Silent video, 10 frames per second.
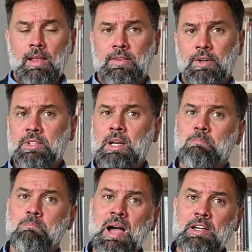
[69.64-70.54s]
Theoretical
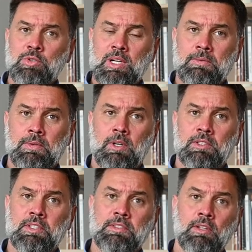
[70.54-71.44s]
background for
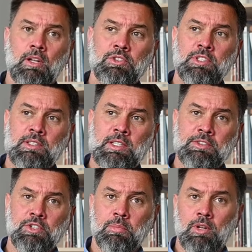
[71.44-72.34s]
sociology and
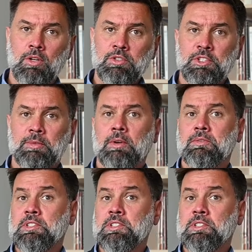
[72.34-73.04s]
anthropology of